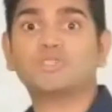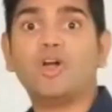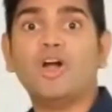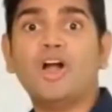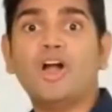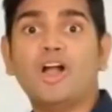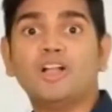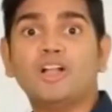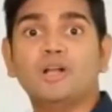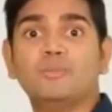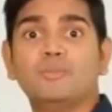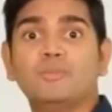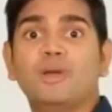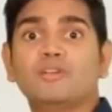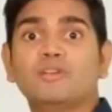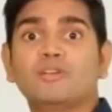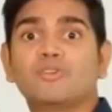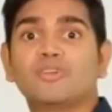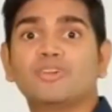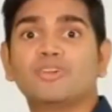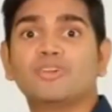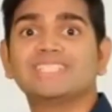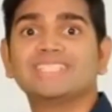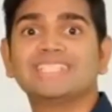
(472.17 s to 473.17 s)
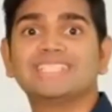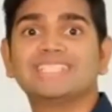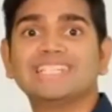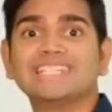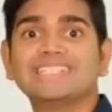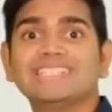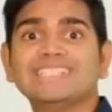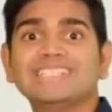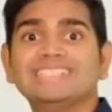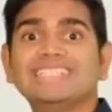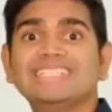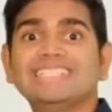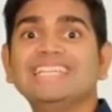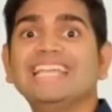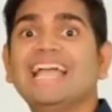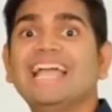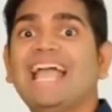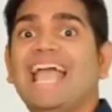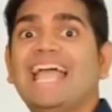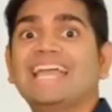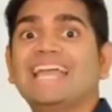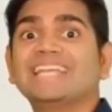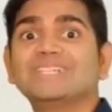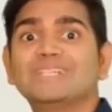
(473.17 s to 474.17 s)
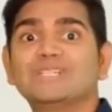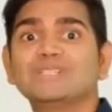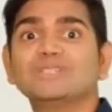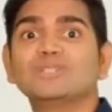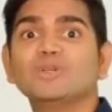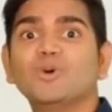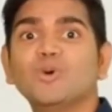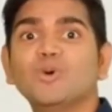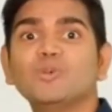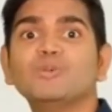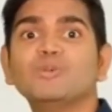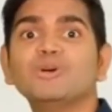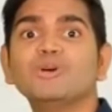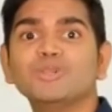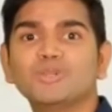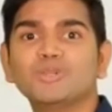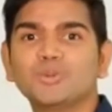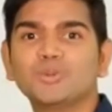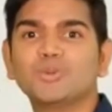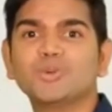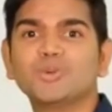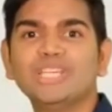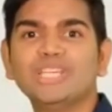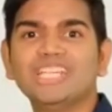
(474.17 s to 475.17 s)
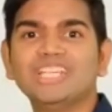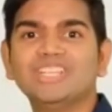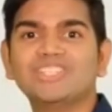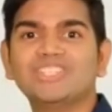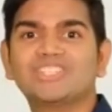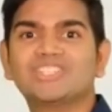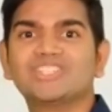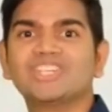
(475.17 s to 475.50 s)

Talk about versatility and global reach.